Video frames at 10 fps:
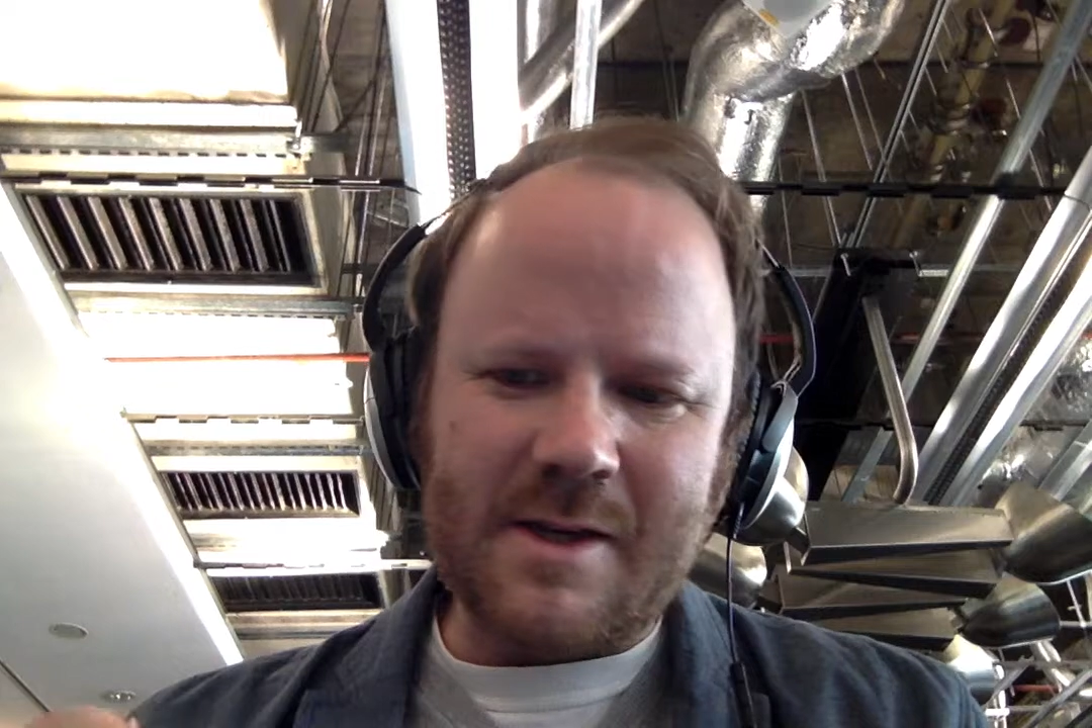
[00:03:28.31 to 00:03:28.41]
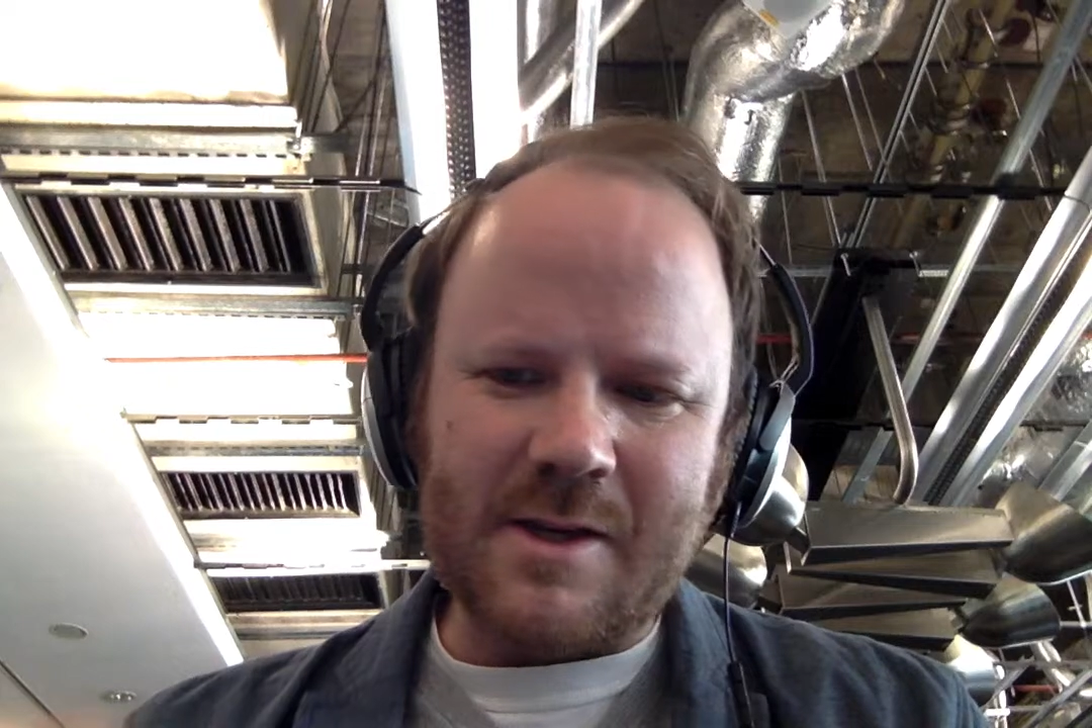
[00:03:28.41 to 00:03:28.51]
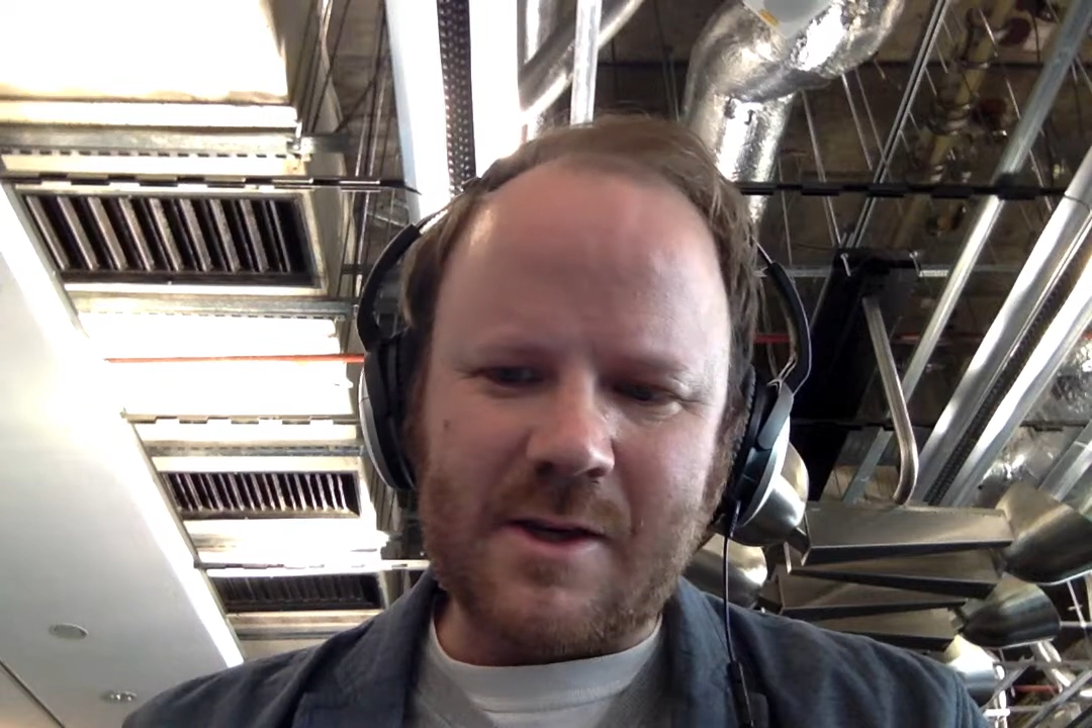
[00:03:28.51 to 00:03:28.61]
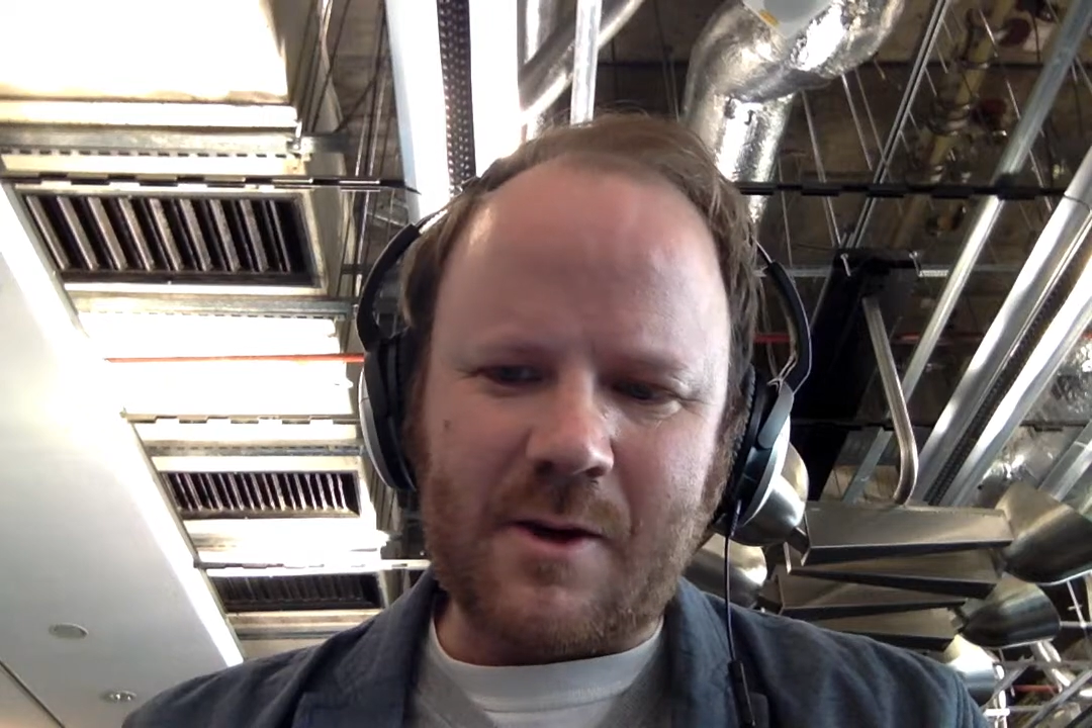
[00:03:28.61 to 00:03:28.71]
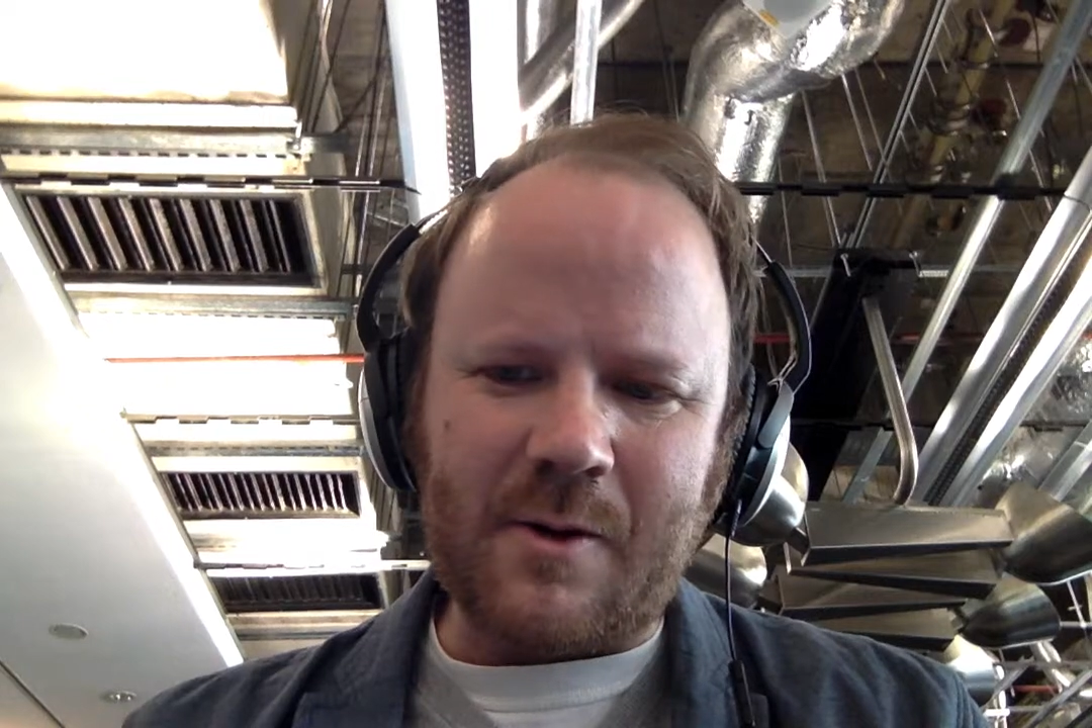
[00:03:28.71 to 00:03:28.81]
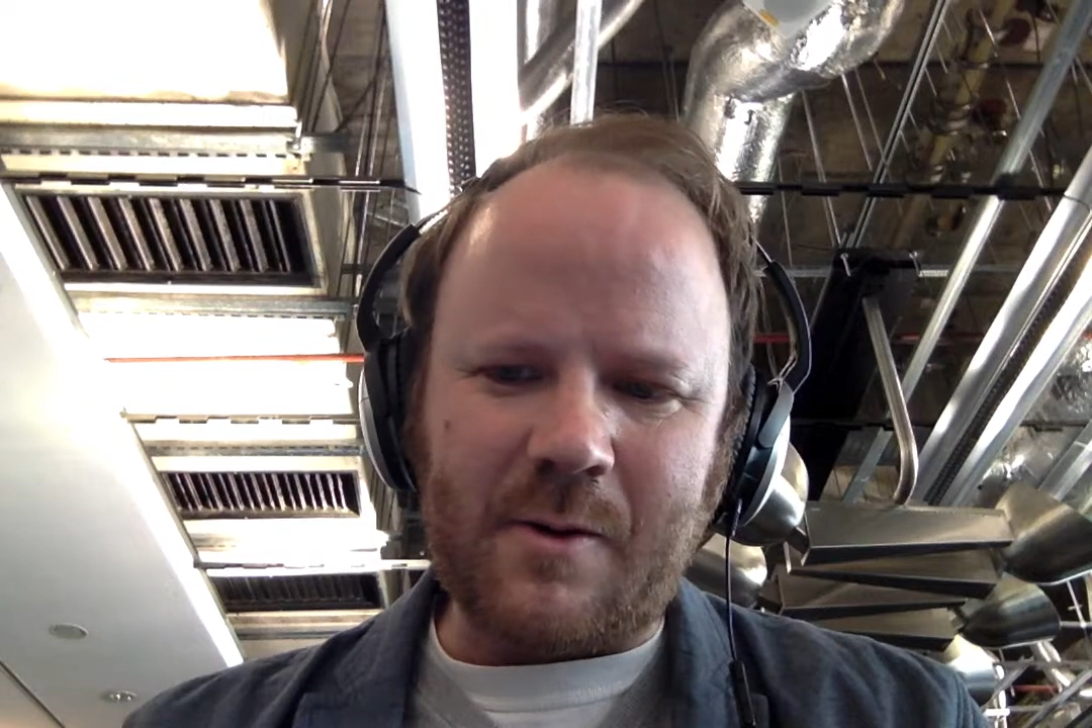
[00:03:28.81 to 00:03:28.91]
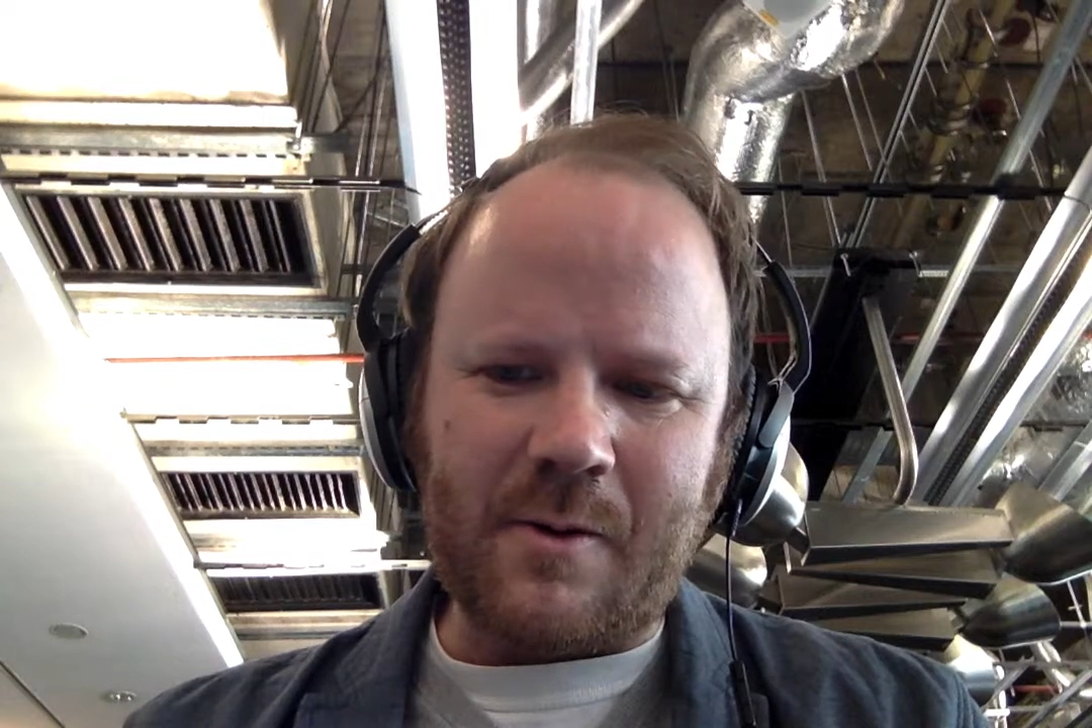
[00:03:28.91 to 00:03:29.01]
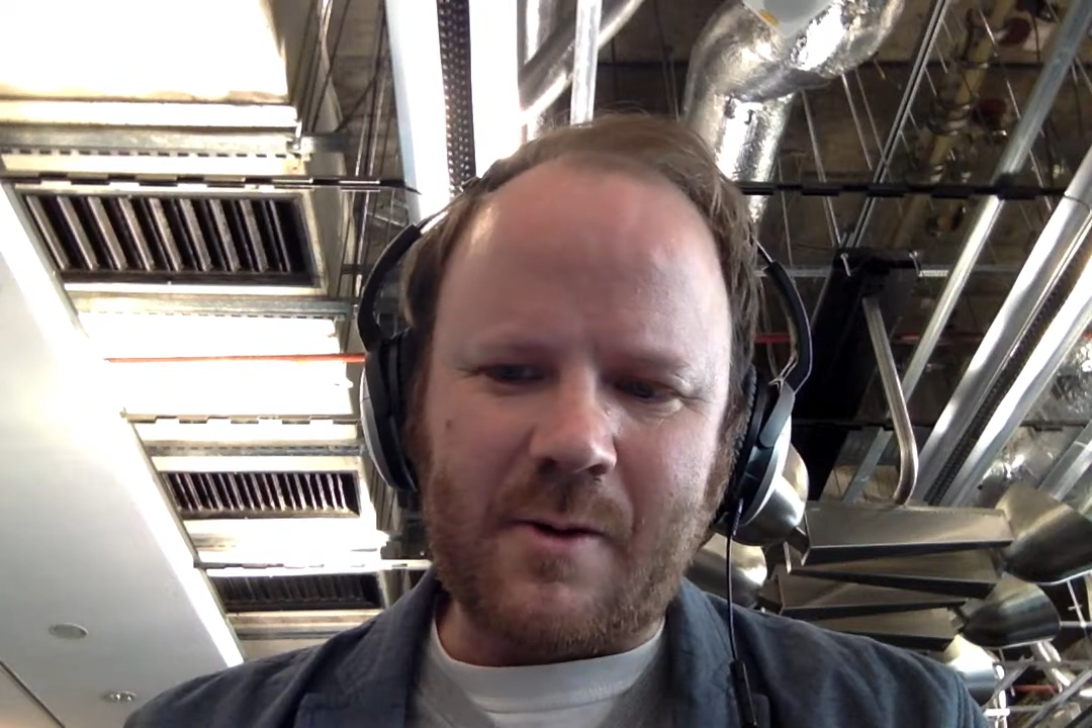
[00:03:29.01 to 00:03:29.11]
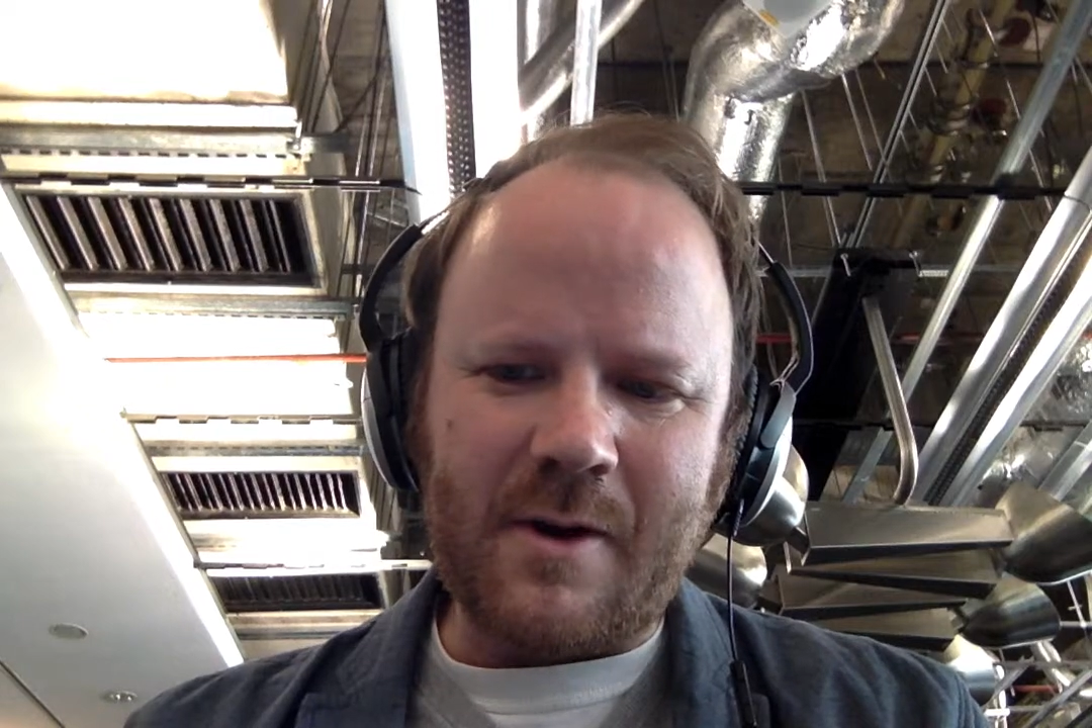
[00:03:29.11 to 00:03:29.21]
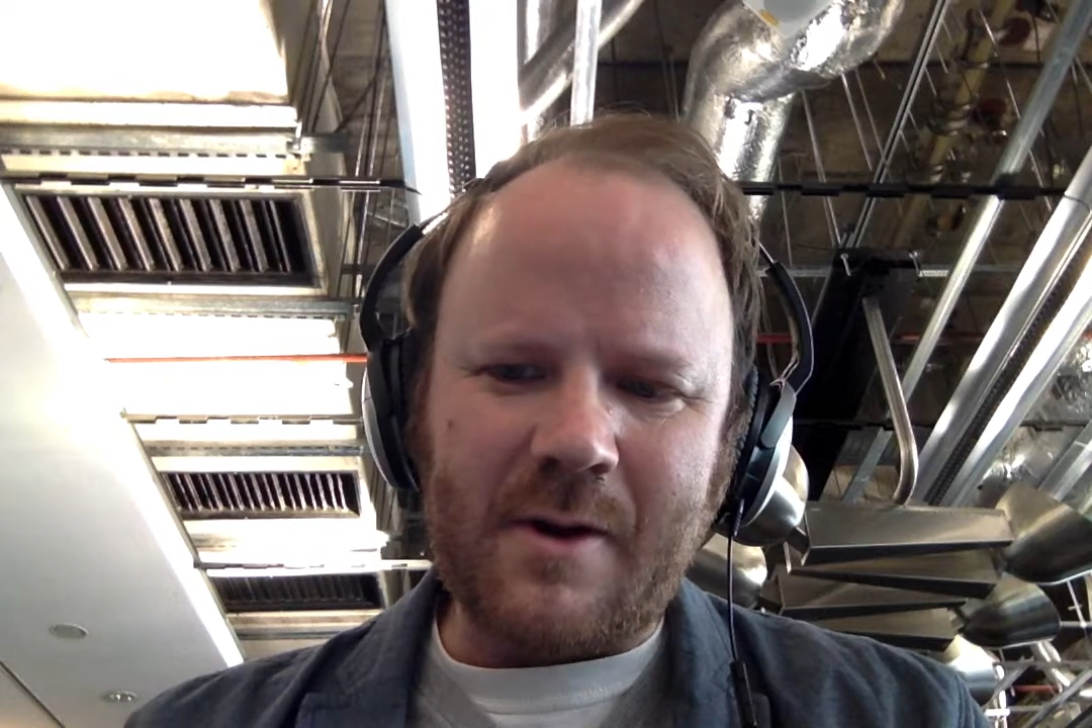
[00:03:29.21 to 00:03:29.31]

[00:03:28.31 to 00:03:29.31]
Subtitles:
So